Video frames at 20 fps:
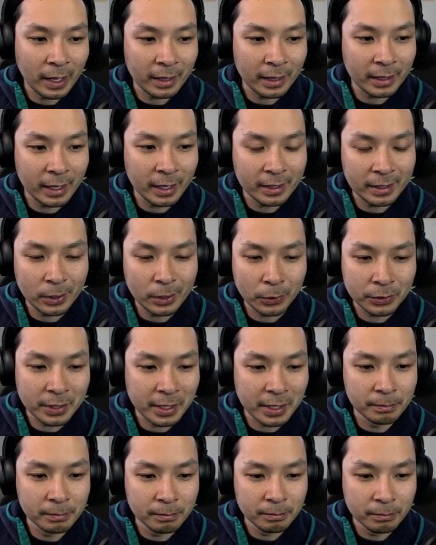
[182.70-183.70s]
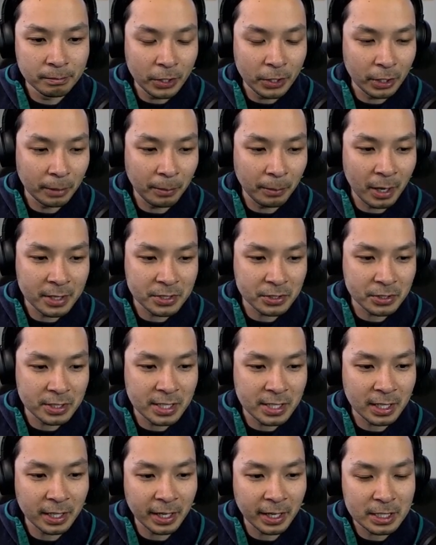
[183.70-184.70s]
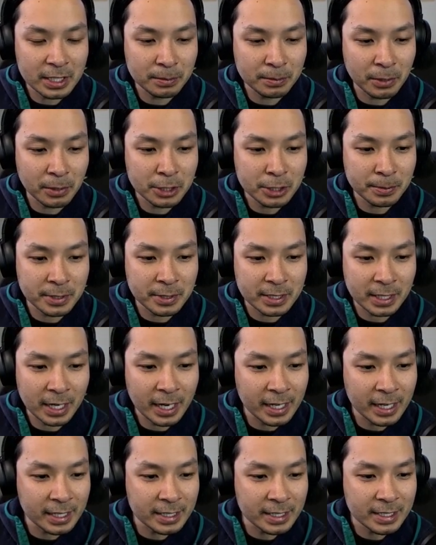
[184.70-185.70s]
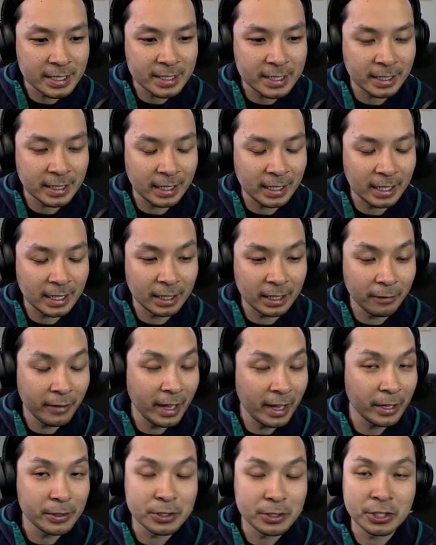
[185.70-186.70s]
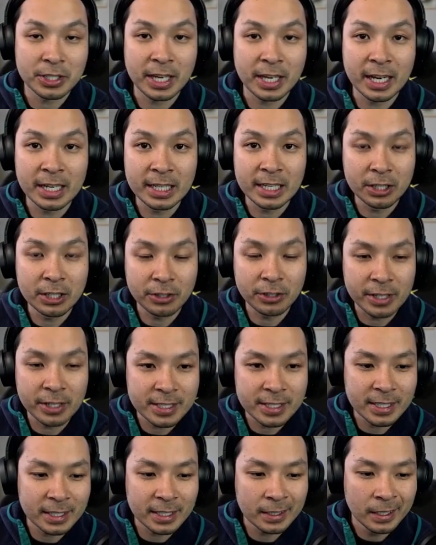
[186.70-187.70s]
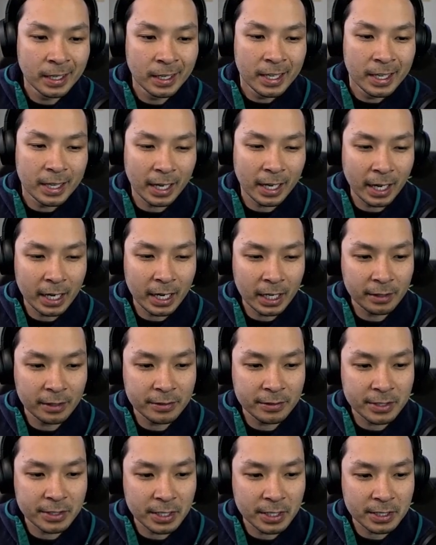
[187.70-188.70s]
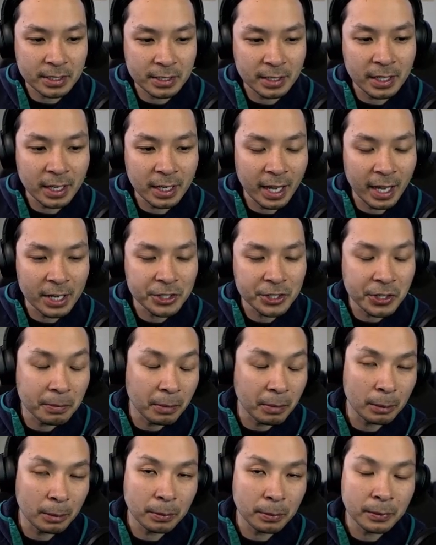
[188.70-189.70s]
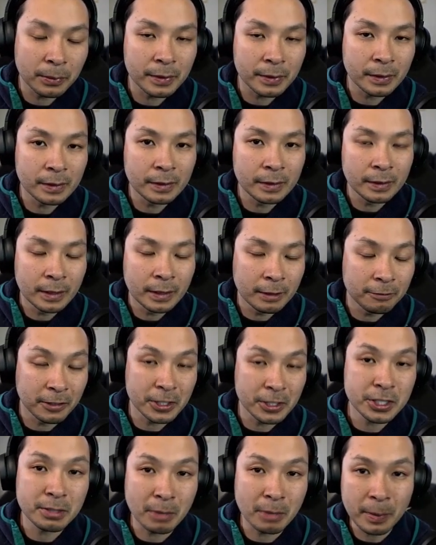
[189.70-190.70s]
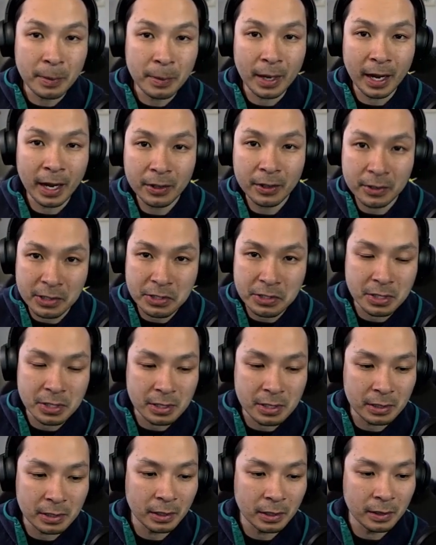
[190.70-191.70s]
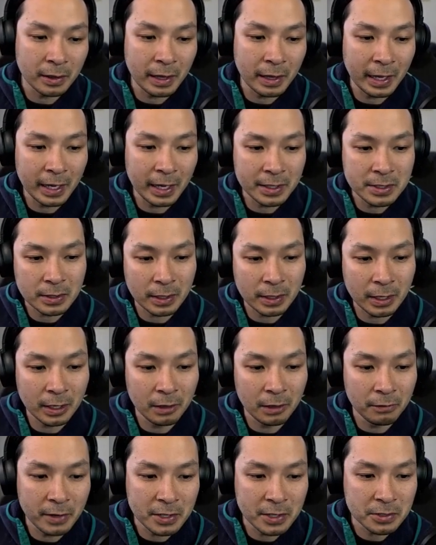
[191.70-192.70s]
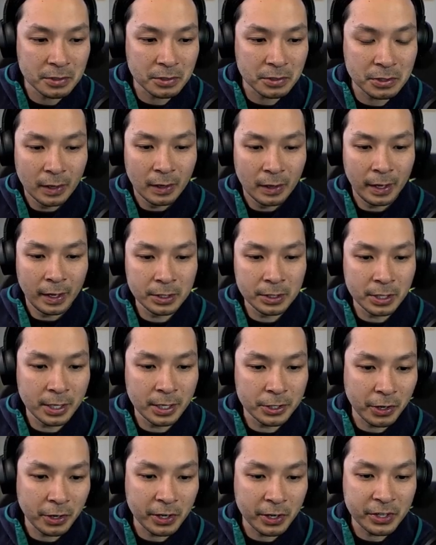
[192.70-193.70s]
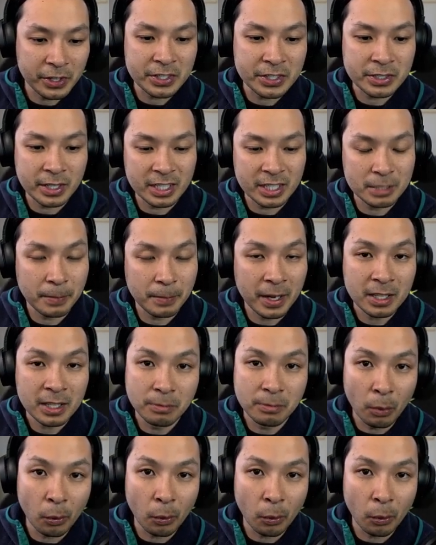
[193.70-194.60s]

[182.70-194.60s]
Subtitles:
don't think the bonds aren't telling us much besides the values just kind of decreasing. That kind of gives us an indication probably inflation might be higher this year, and that investors and traders expect more